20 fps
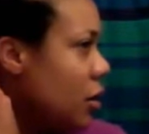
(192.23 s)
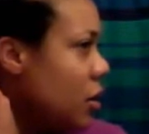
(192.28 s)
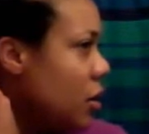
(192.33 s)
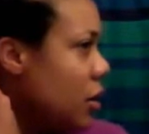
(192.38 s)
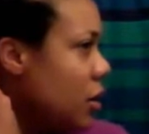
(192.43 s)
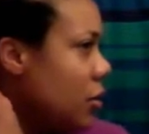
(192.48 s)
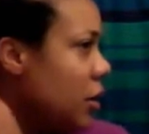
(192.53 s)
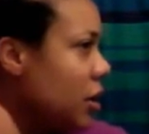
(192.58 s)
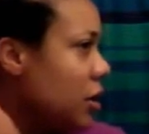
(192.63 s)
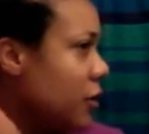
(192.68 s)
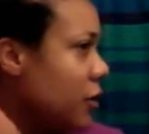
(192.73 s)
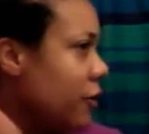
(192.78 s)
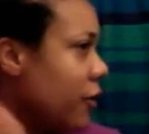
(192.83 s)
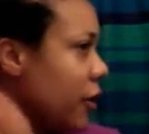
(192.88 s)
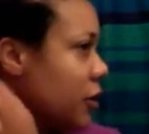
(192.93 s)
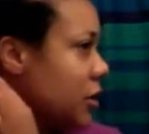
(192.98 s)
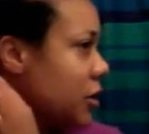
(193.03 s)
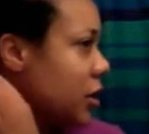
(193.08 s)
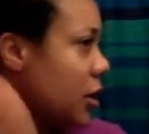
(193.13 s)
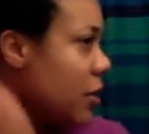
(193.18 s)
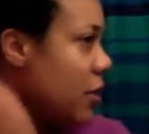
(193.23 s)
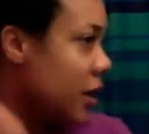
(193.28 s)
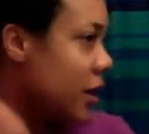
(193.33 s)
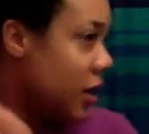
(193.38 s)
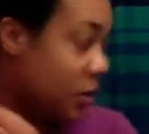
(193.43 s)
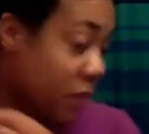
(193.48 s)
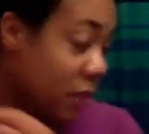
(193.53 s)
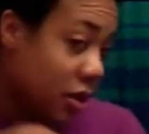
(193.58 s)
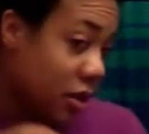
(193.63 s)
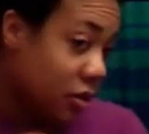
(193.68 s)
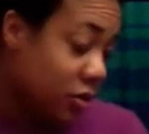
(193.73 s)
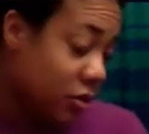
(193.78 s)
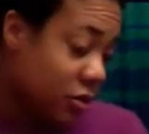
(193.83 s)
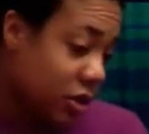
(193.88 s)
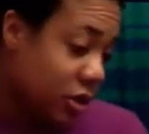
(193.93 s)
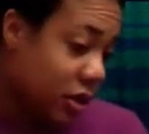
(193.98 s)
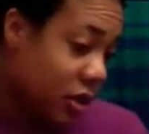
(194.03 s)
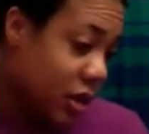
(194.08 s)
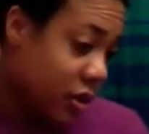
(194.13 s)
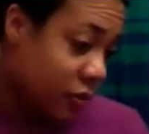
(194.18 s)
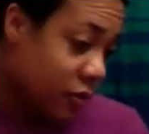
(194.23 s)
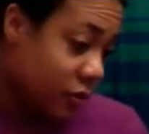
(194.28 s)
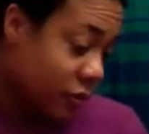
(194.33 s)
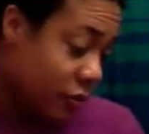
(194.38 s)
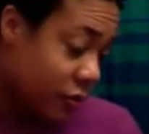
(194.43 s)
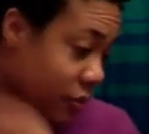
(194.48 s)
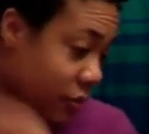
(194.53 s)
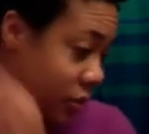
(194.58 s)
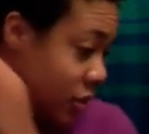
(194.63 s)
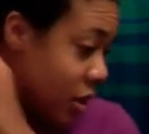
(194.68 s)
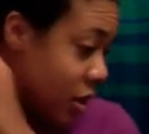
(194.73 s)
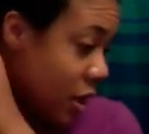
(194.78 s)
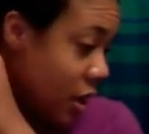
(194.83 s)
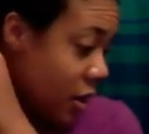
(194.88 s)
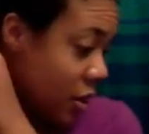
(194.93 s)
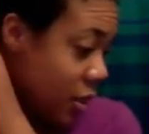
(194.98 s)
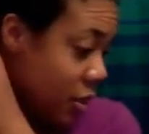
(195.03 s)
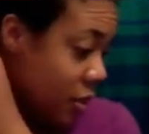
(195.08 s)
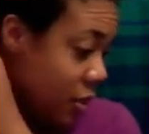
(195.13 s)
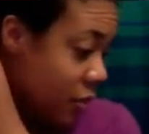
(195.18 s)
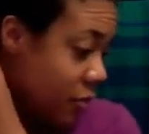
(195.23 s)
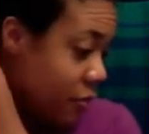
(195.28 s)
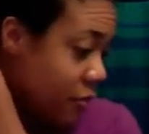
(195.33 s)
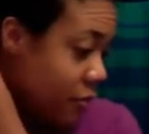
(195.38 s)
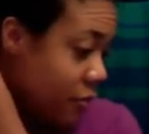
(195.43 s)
But the first time I did my little twist out, I, um,